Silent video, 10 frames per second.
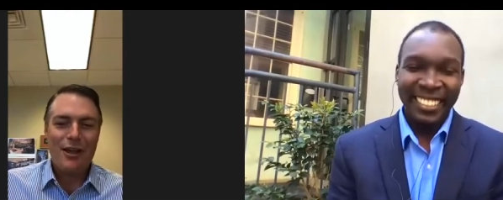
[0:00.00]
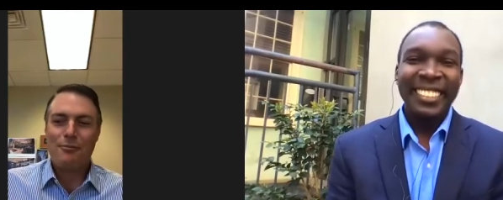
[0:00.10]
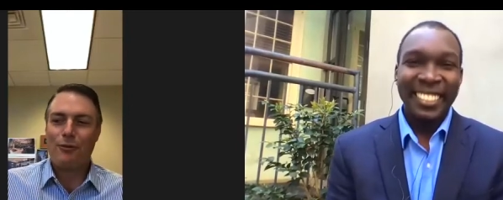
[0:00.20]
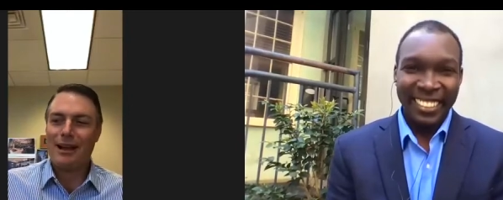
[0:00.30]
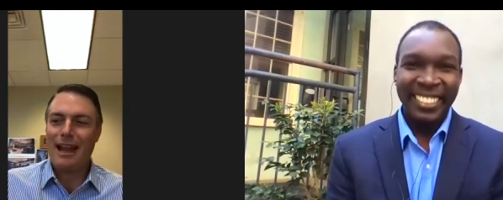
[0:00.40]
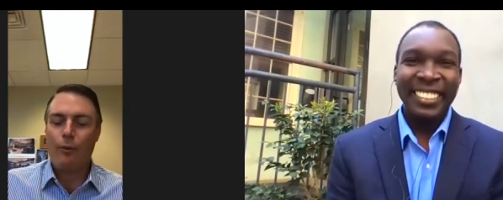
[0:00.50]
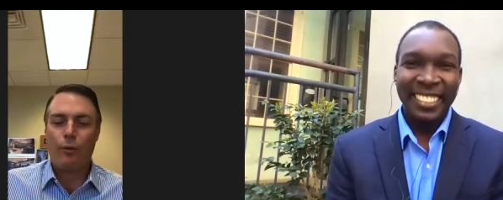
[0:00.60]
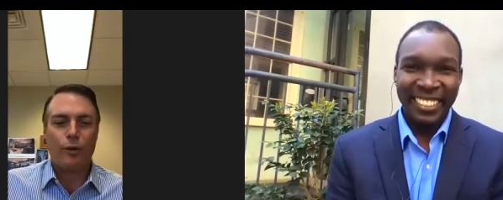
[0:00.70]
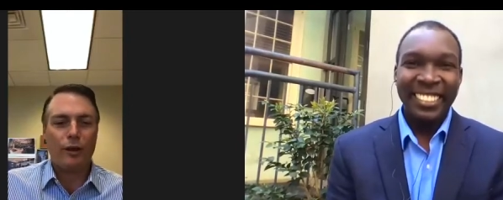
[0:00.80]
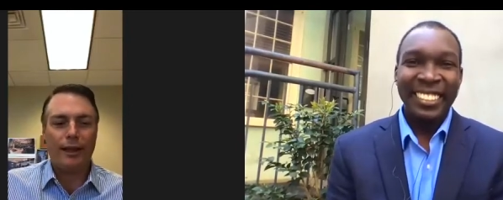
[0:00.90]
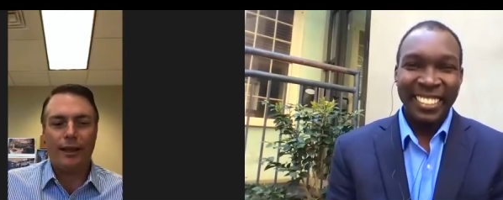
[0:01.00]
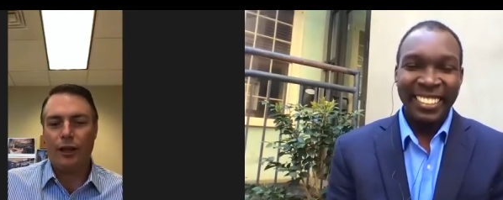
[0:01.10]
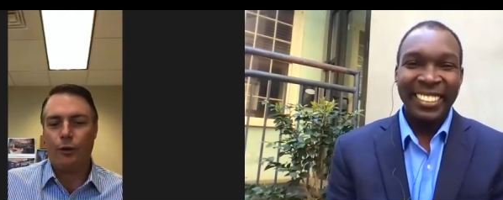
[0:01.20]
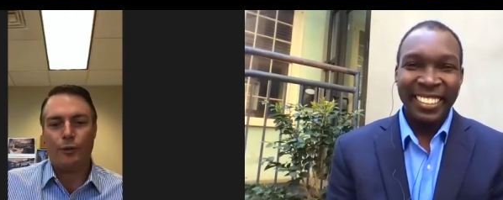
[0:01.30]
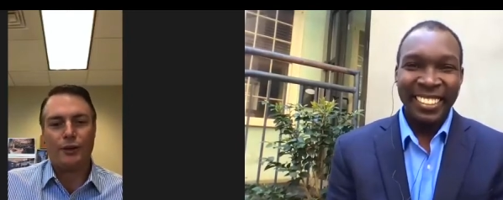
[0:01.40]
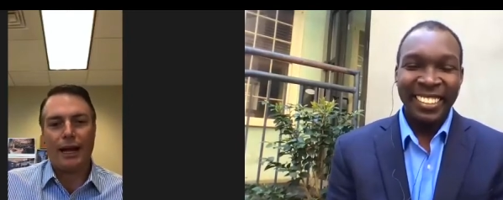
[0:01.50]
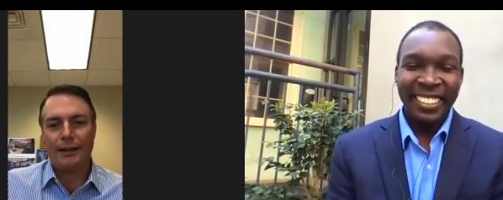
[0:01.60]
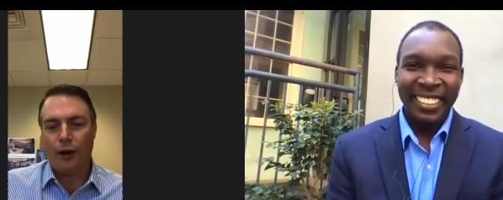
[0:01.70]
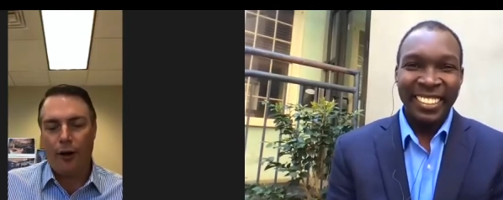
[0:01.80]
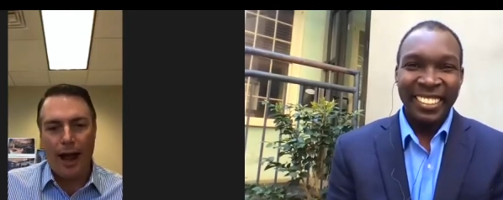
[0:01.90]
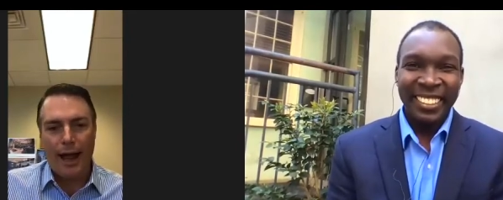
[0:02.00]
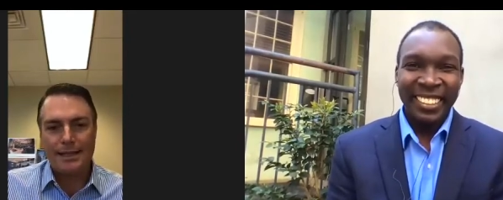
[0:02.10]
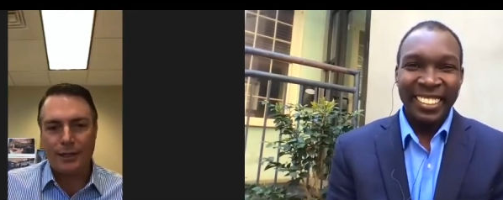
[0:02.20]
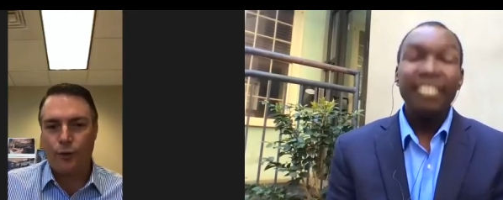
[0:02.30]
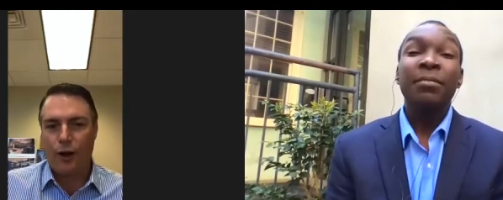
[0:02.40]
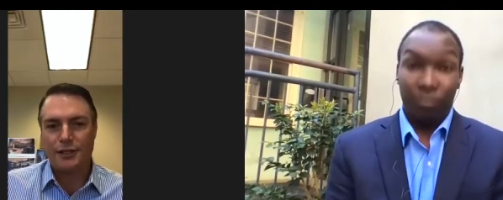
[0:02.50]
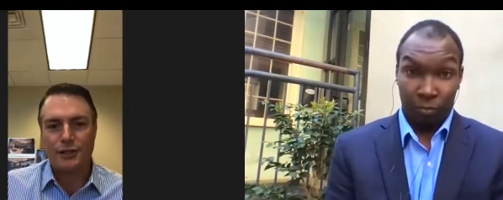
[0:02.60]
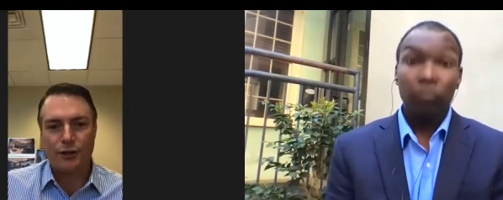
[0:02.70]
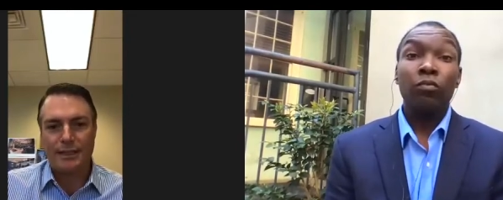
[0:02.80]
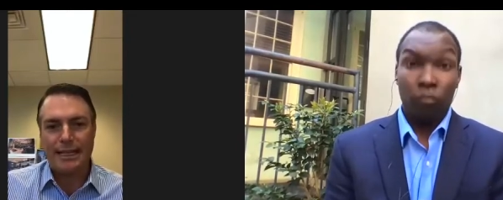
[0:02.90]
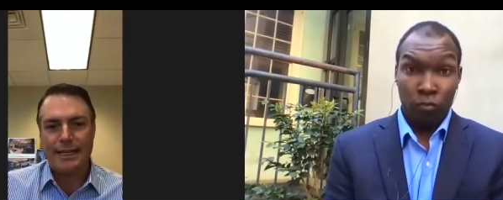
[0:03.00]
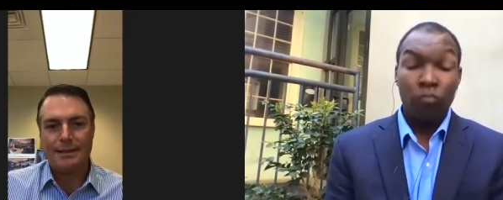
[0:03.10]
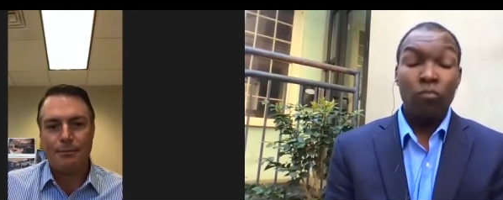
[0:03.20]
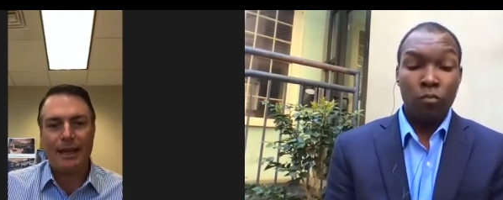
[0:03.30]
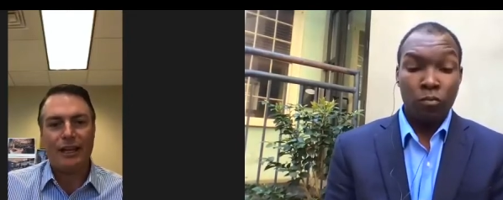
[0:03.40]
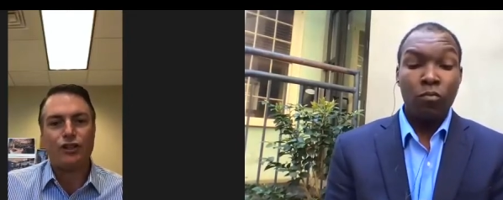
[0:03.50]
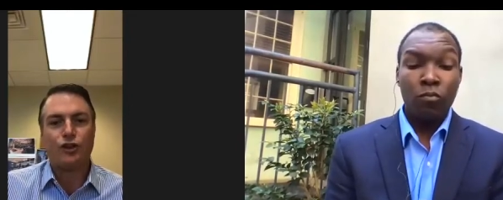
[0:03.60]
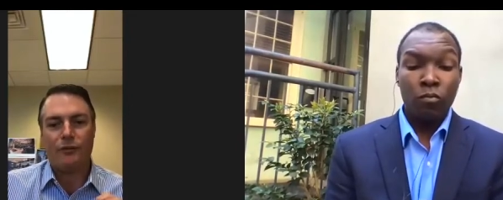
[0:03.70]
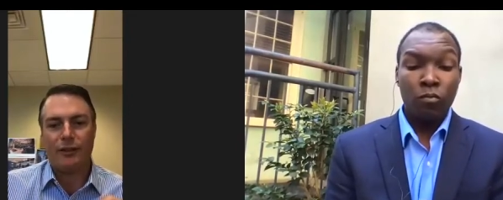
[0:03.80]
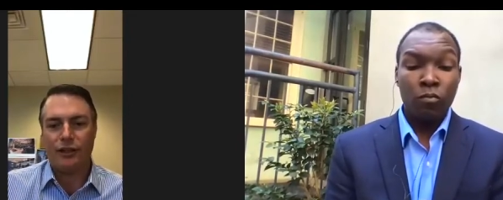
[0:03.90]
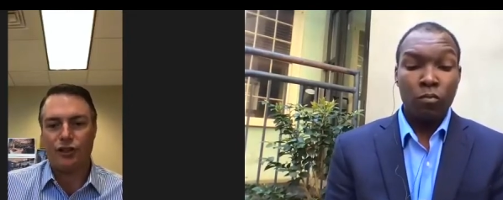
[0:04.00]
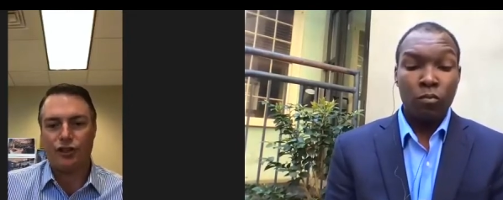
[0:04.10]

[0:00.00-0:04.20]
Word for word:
Speaker 1: But right now, we're really, you know, we're dotting our I's and crossing our T's and making sure everything's